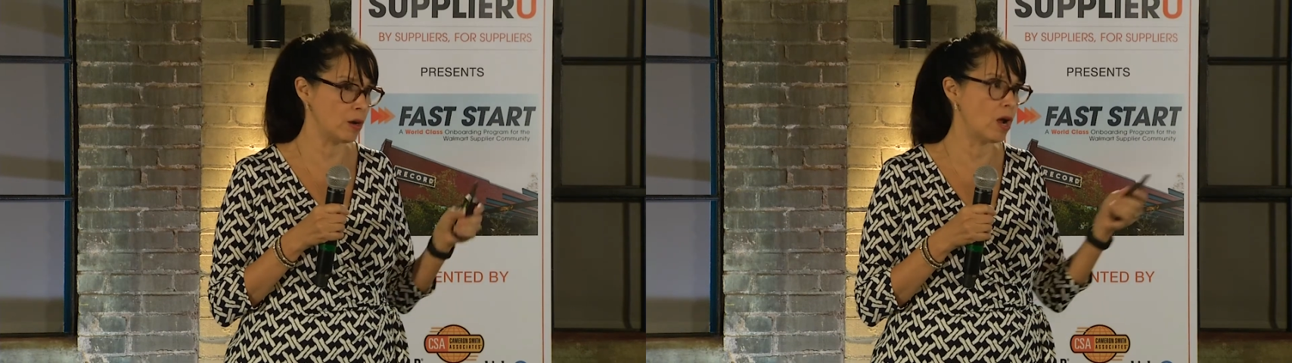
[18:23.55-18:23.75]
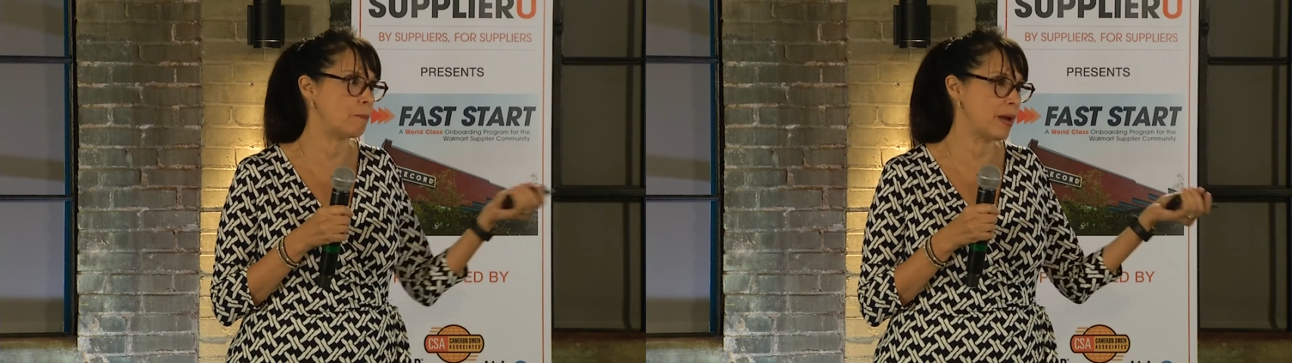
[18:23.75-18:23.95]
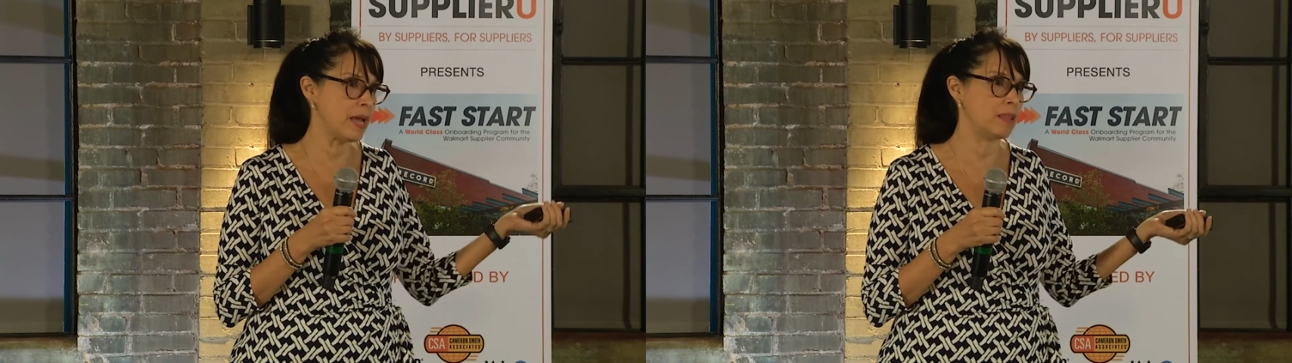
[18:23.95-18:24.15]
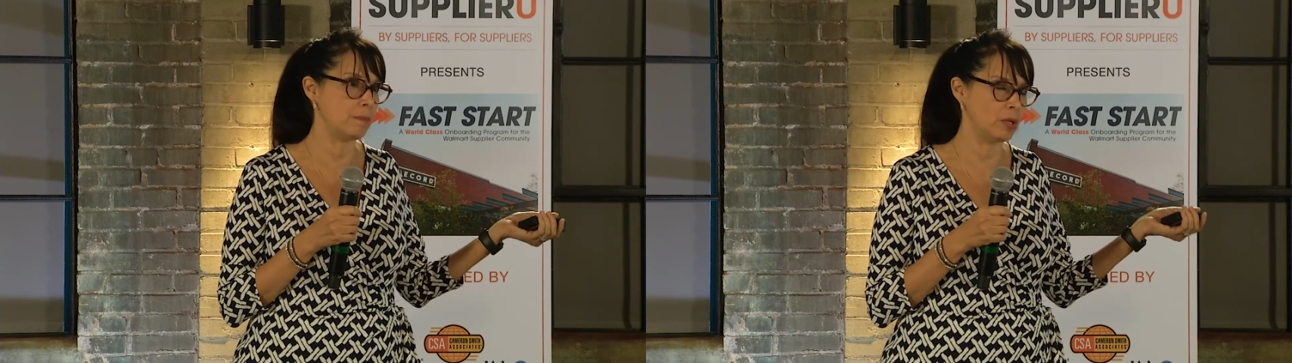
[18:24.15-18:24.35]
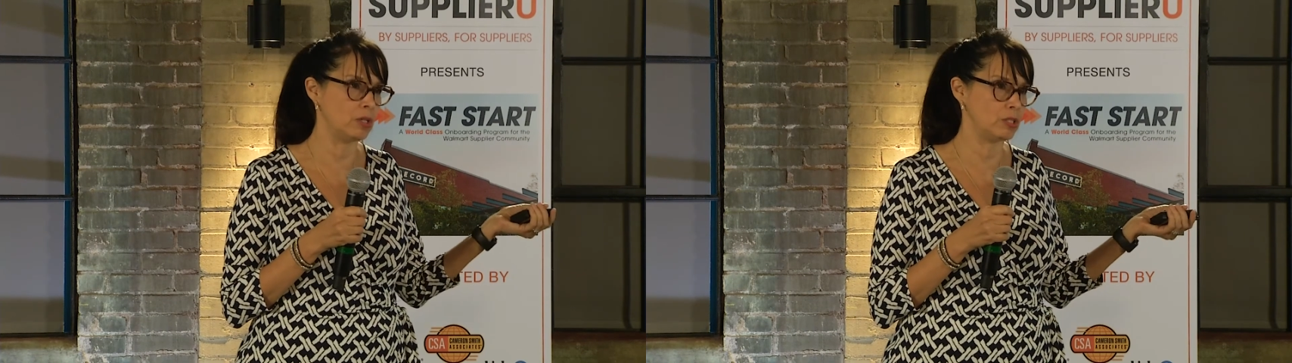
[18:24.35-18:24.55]
and not pay the
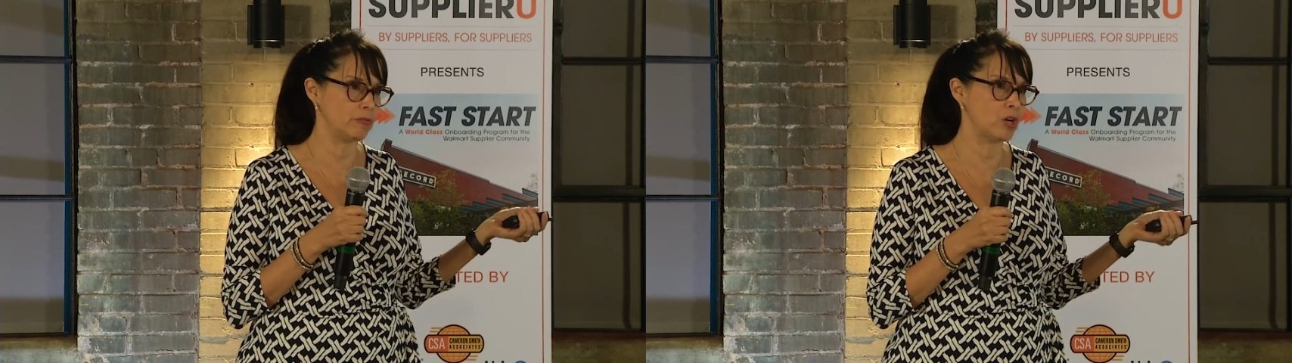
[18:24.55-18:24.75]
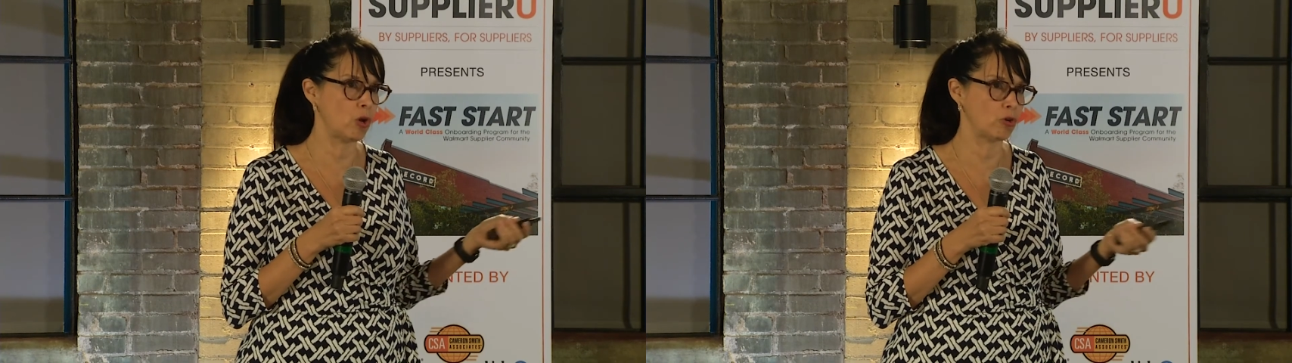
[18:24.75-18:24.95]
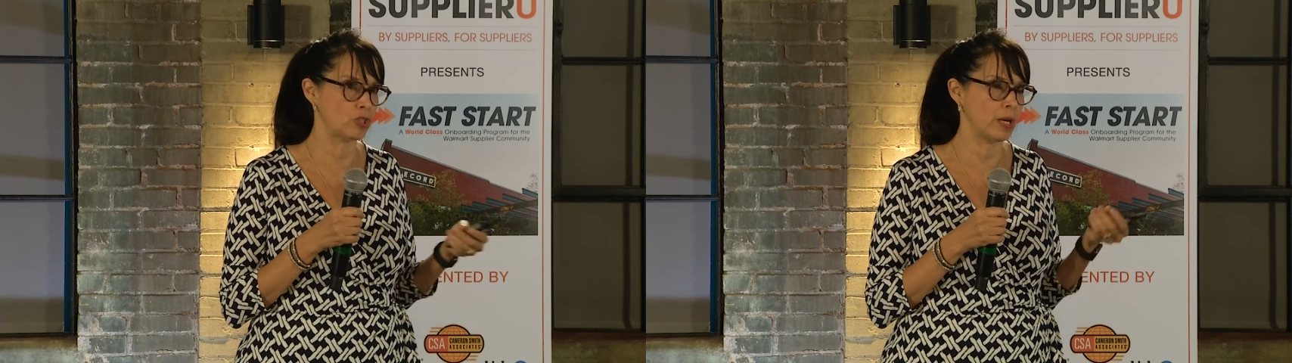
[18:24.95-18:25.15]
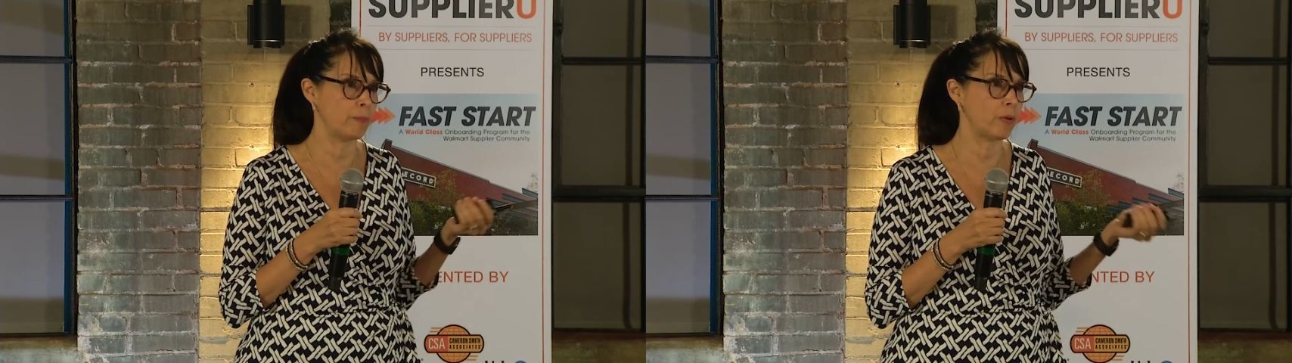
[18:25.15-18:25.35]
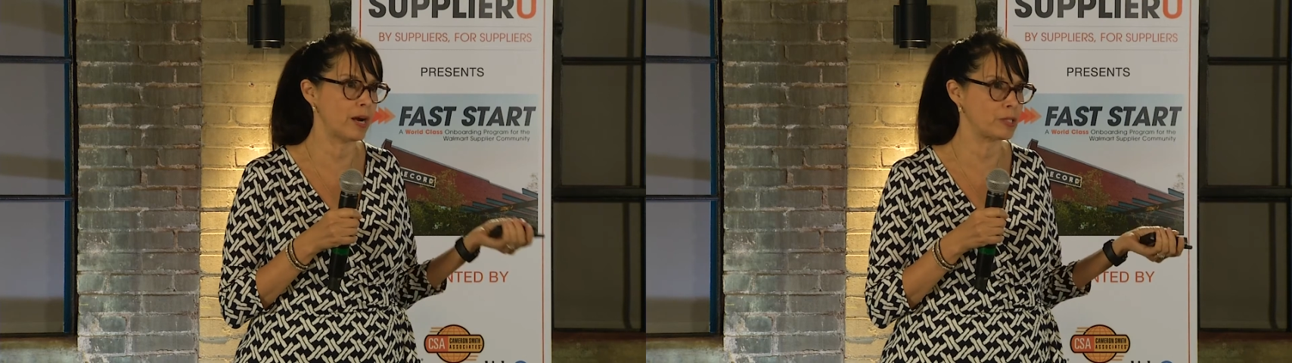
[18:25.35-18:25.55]
millions of dollars in
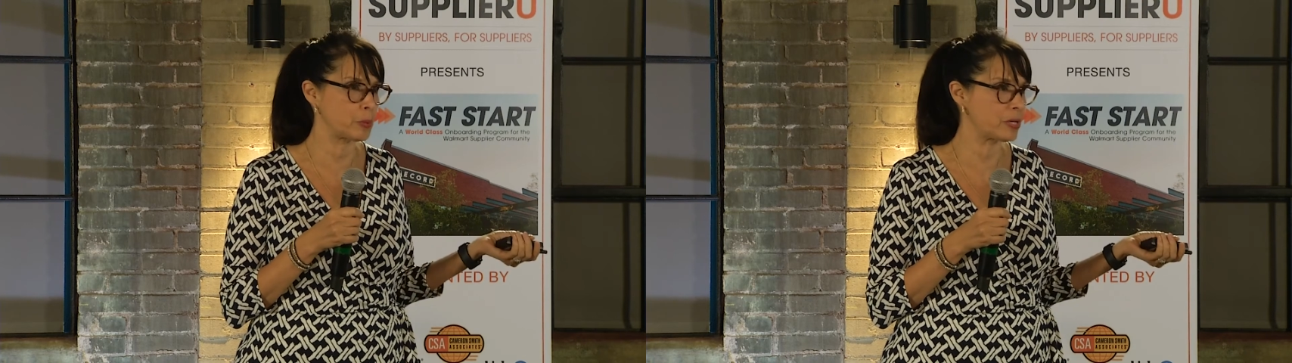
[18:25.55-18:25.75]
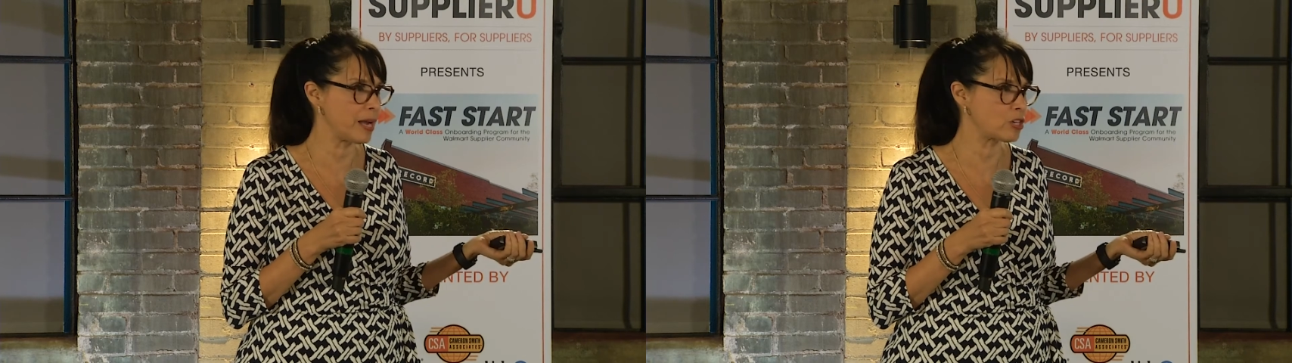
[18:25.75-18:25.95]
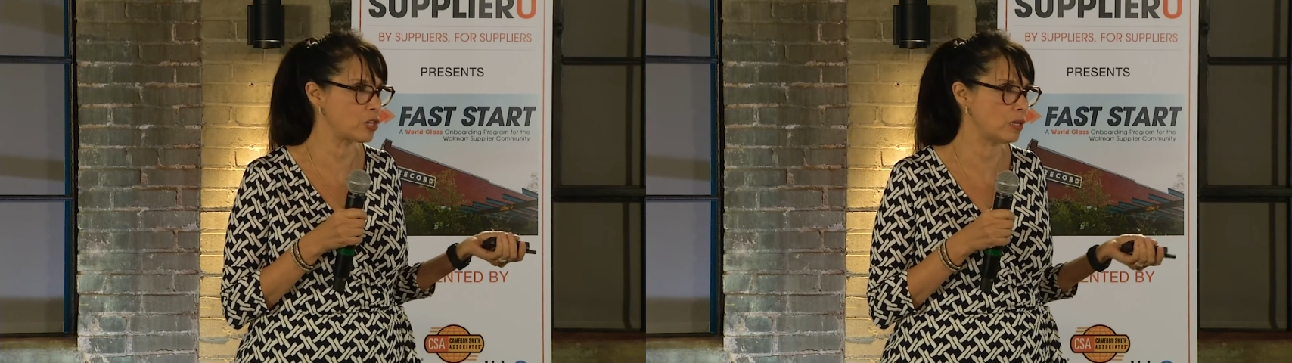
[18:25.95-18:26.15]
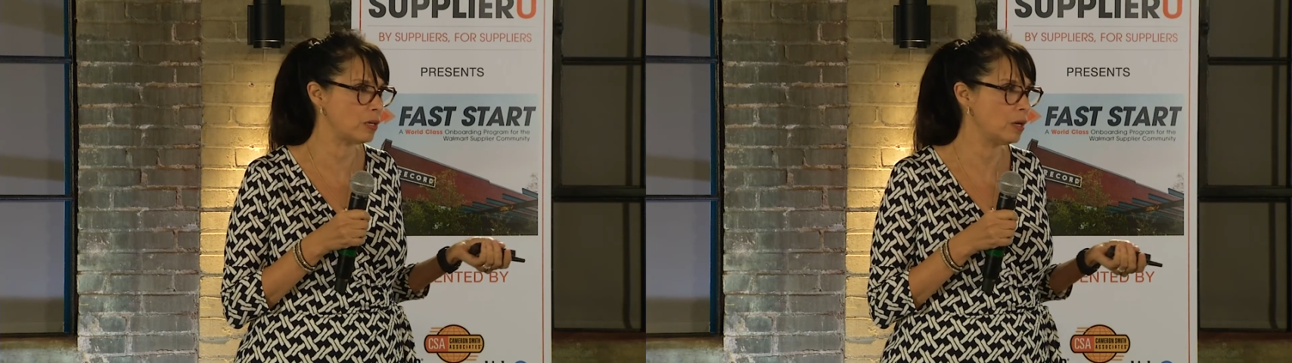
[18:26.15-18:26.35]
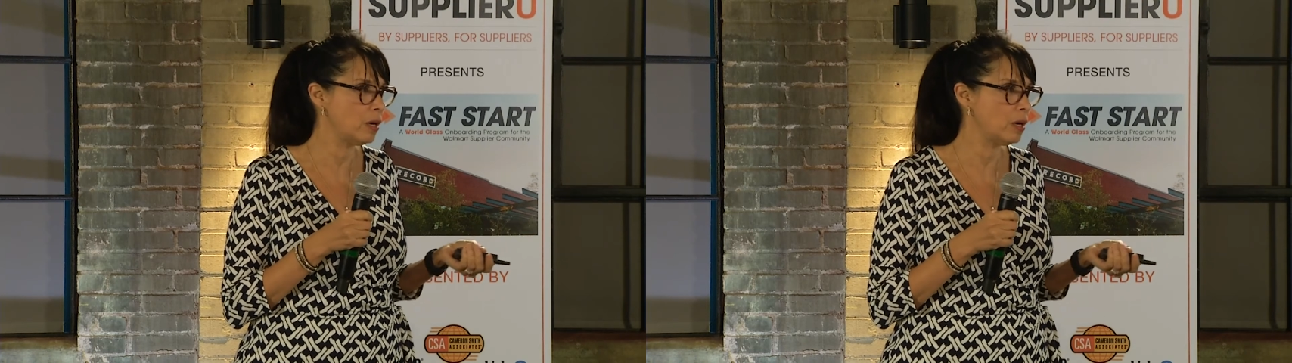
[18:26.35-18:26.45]
price protection.